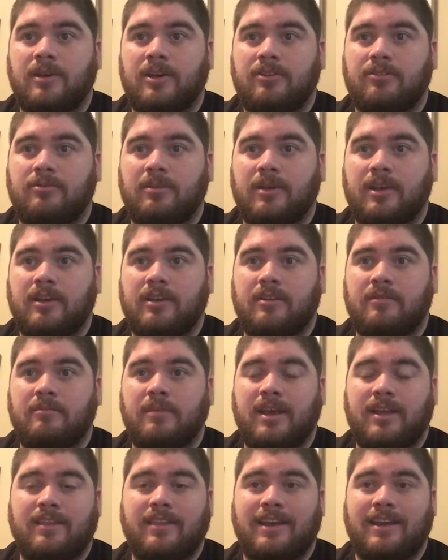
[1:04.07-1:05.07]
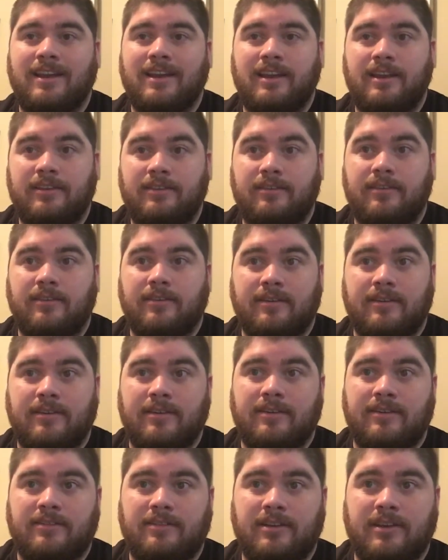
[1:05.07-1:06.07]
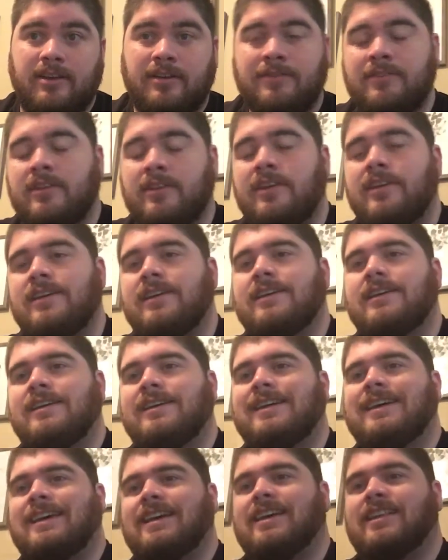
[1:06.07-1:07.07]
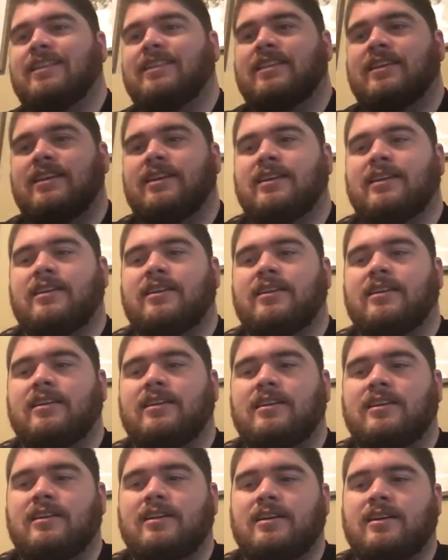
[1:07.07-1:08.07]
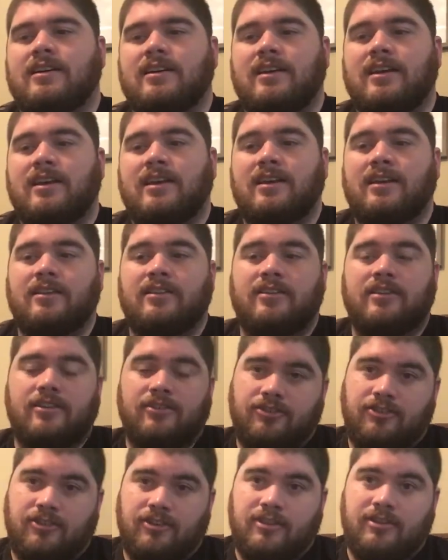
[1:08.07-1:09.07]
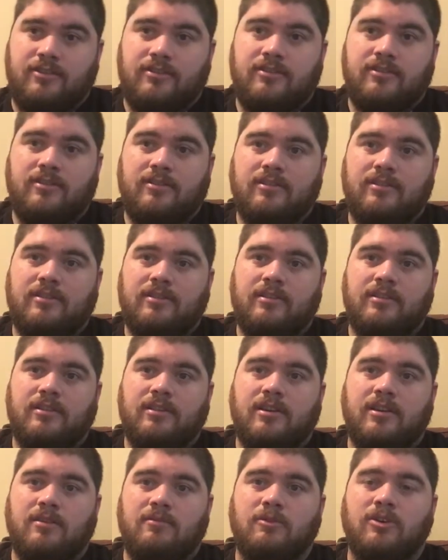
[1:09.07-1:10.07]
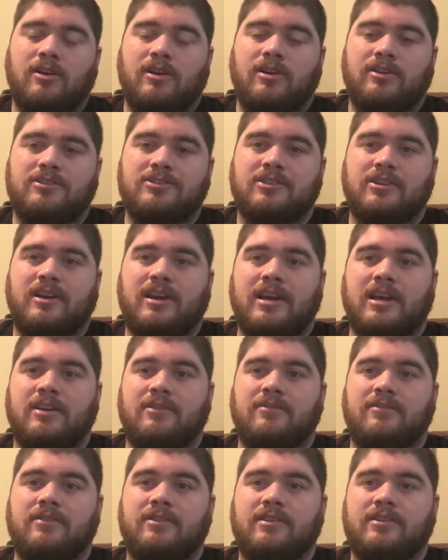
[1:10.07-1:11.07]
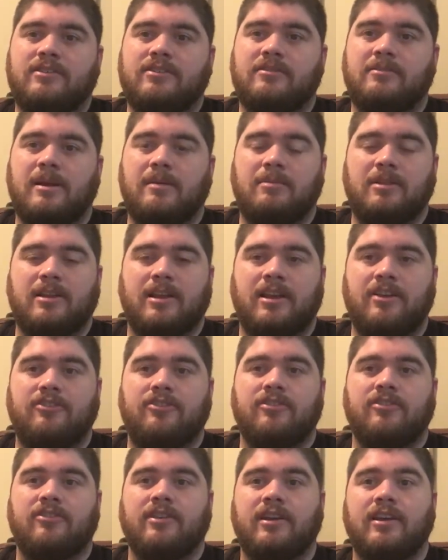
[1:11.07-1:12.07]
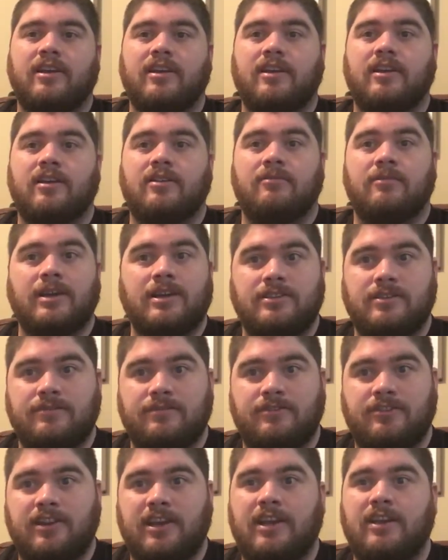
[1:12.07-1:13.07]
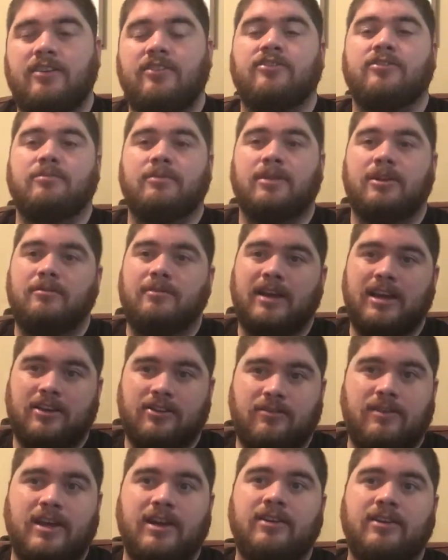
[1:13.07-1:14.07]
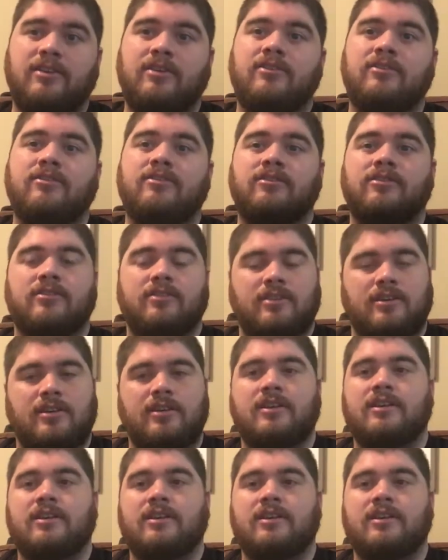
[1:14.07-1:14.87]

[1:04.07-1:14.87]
ways we can make that easier on ourselves. And then in addition, we'll also have some applications like rates of change, min-max values,